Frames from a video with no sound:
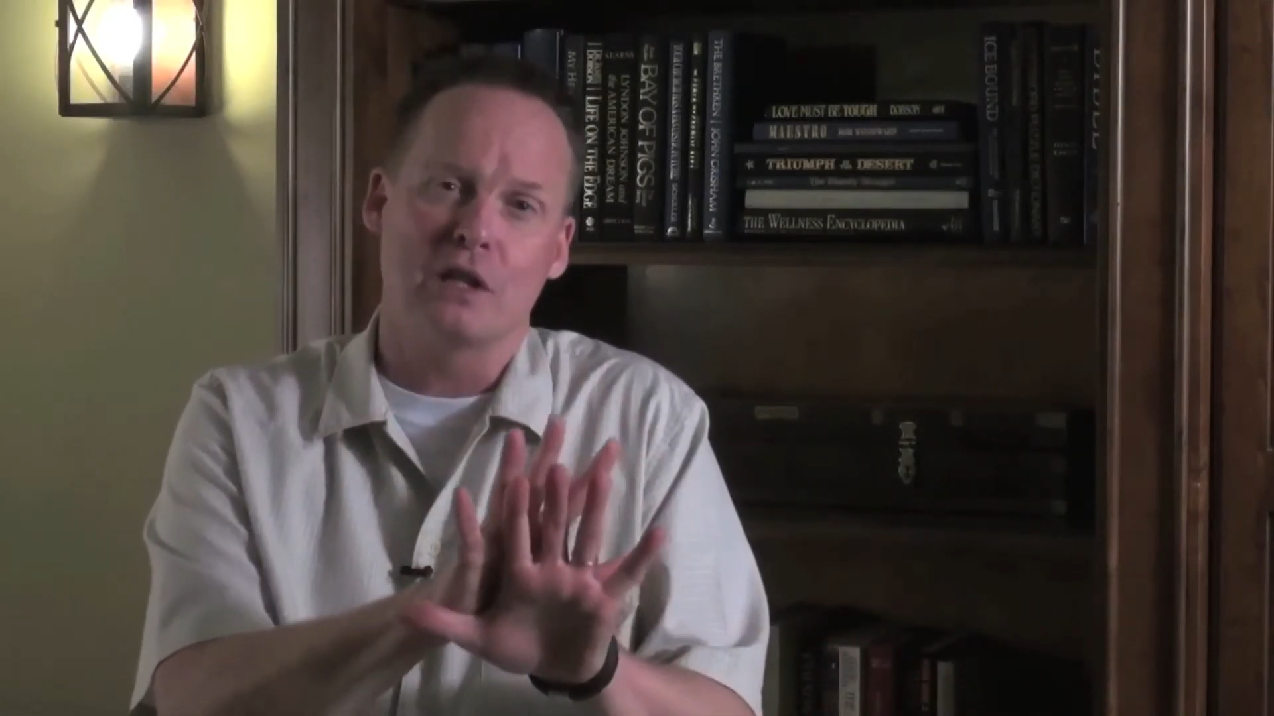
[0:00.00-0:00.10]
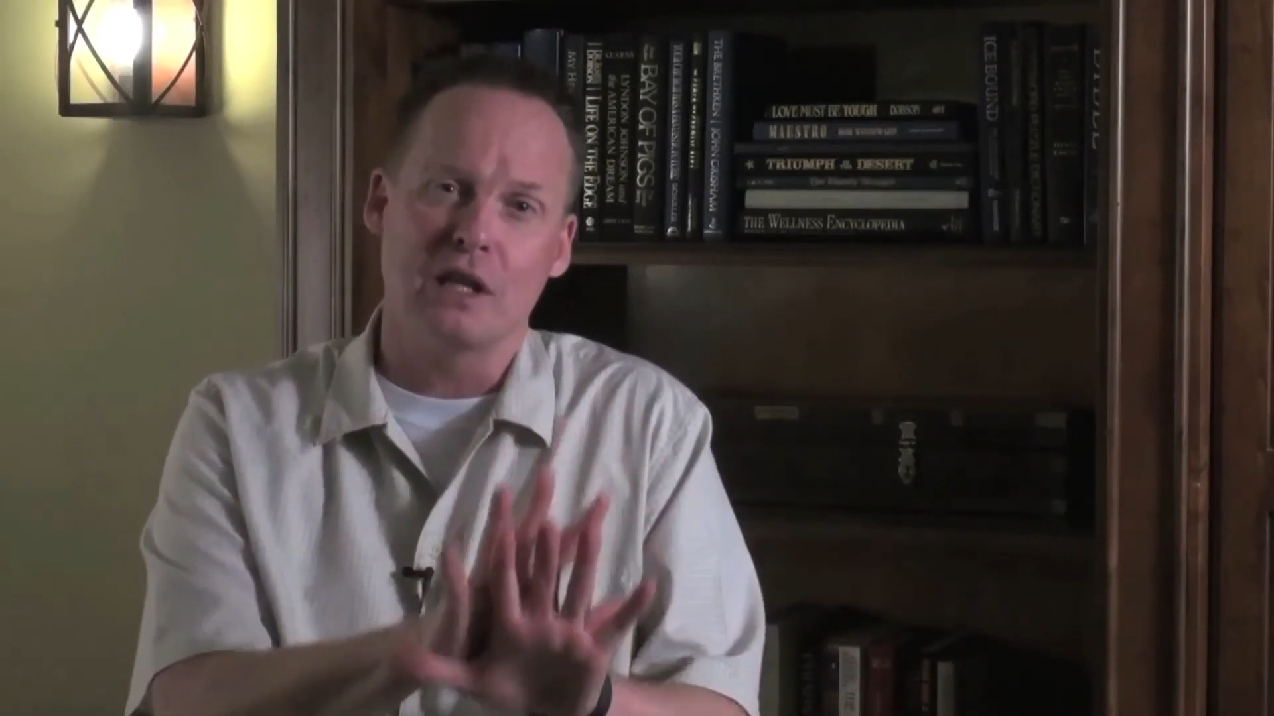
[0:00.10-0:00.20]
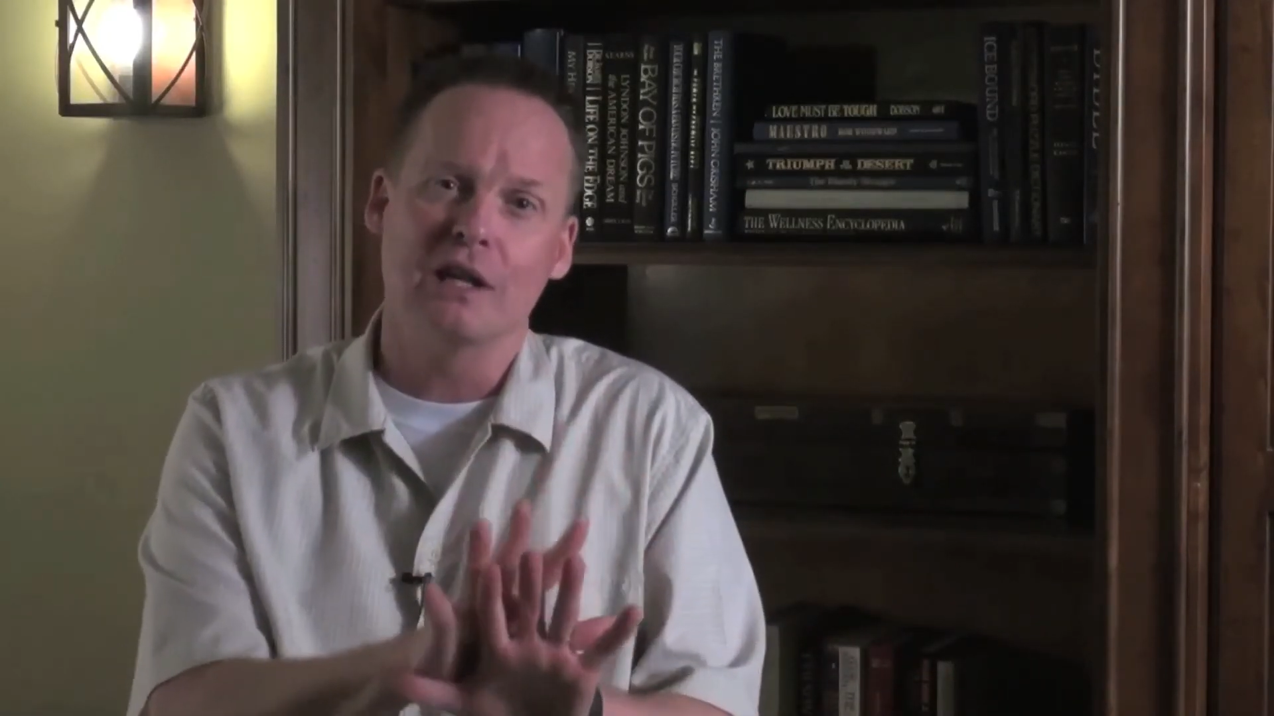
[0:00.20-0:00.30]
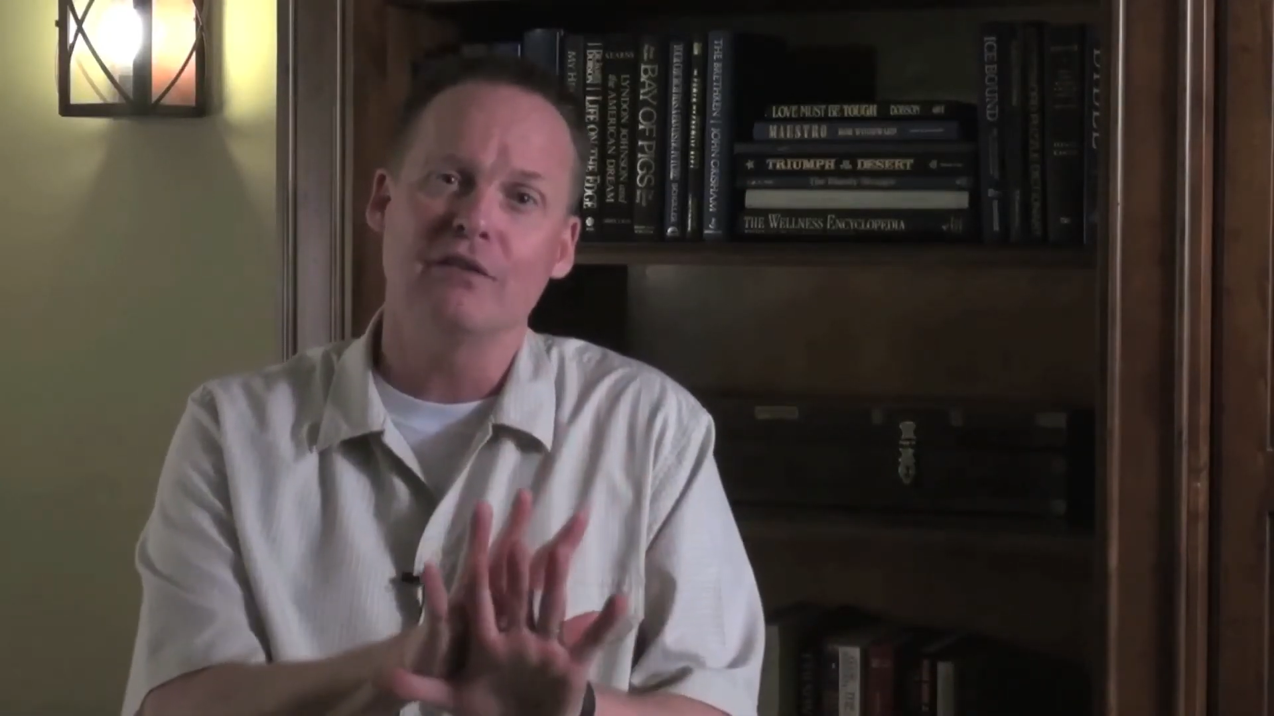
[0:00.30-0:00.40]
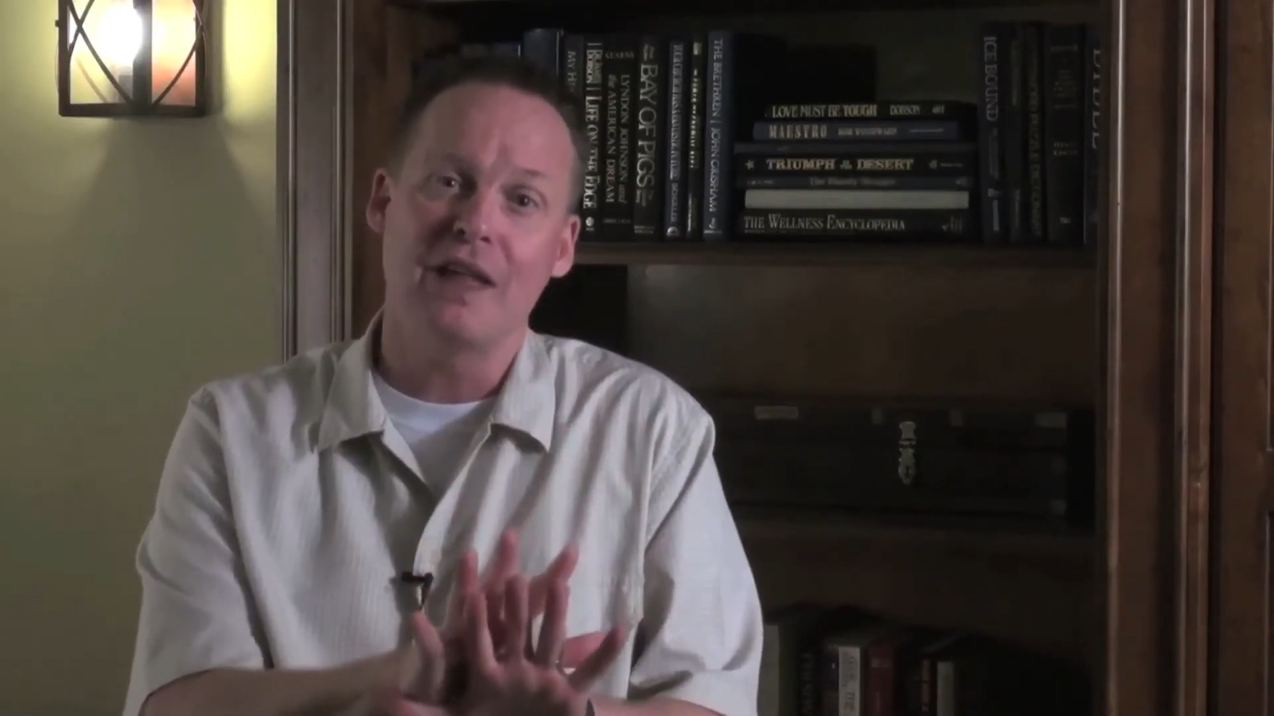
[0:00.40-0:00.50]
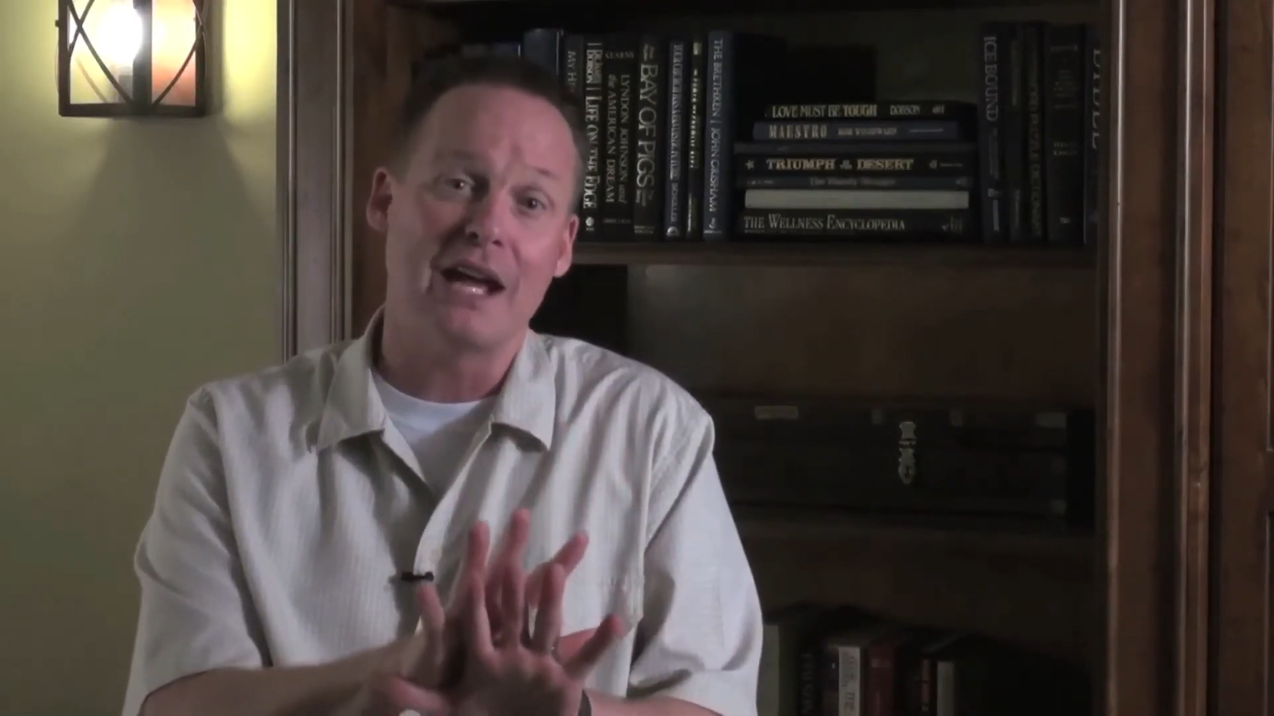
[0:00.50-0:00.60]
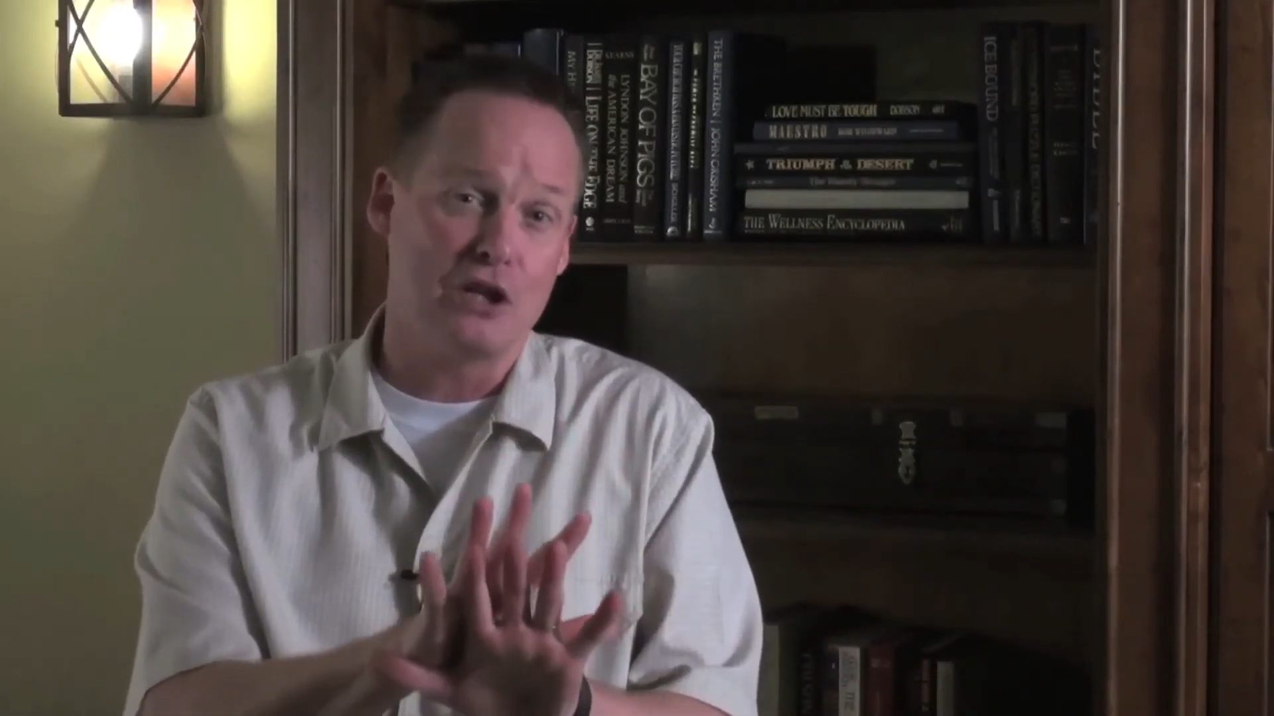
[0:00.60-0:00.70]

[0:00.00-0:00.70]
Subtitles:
give that